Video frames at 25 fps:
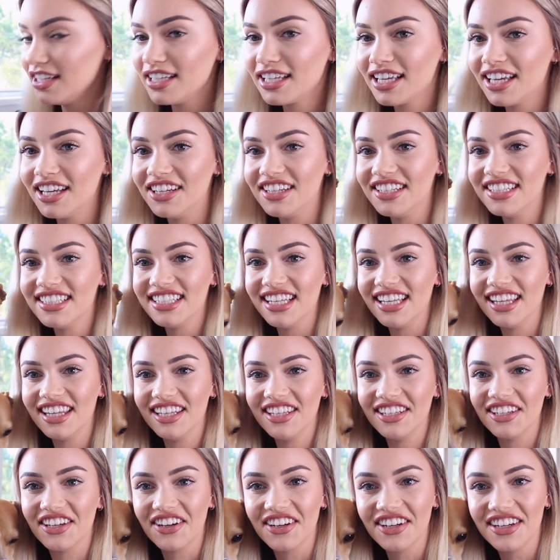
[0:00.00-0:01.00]
Can you see
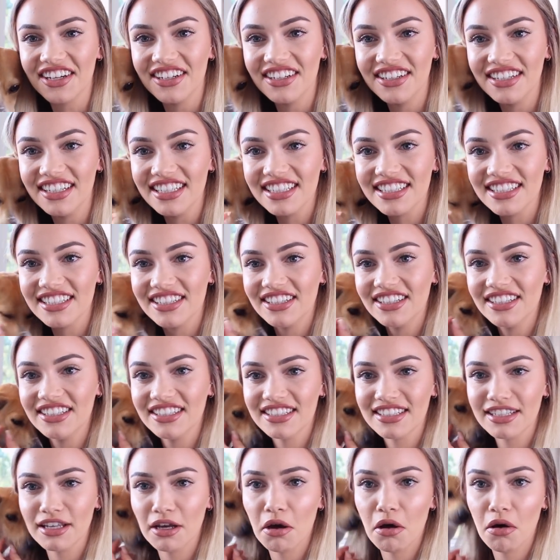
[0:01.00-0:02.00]
the yoga on his
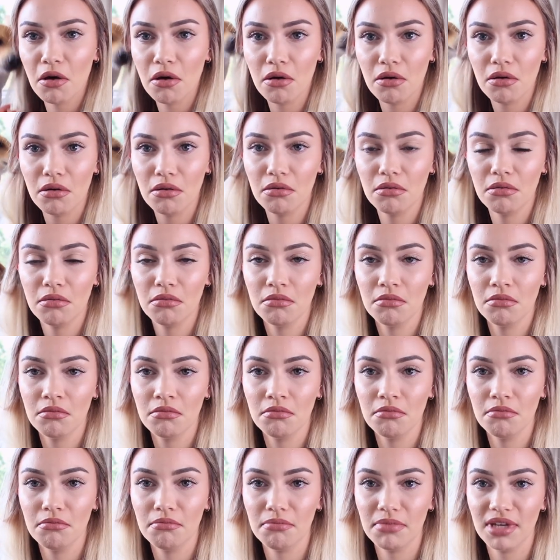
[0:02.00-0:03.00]
nose? Oh,
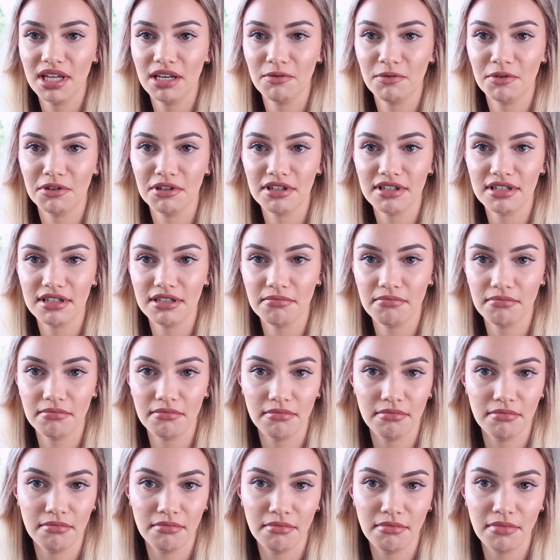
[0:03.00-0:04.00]
Ben wants him.
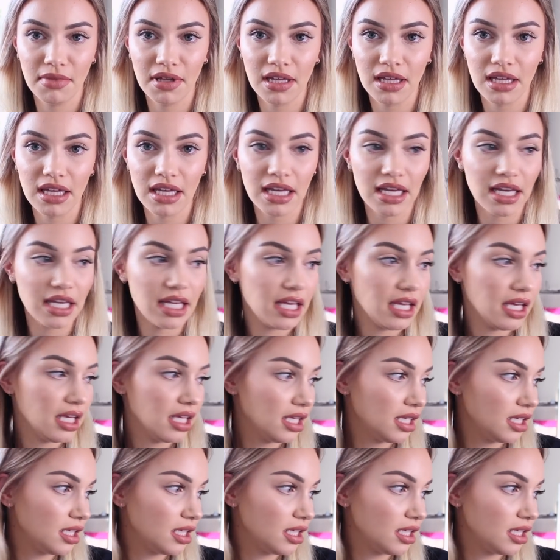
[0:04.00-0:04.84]
Bye.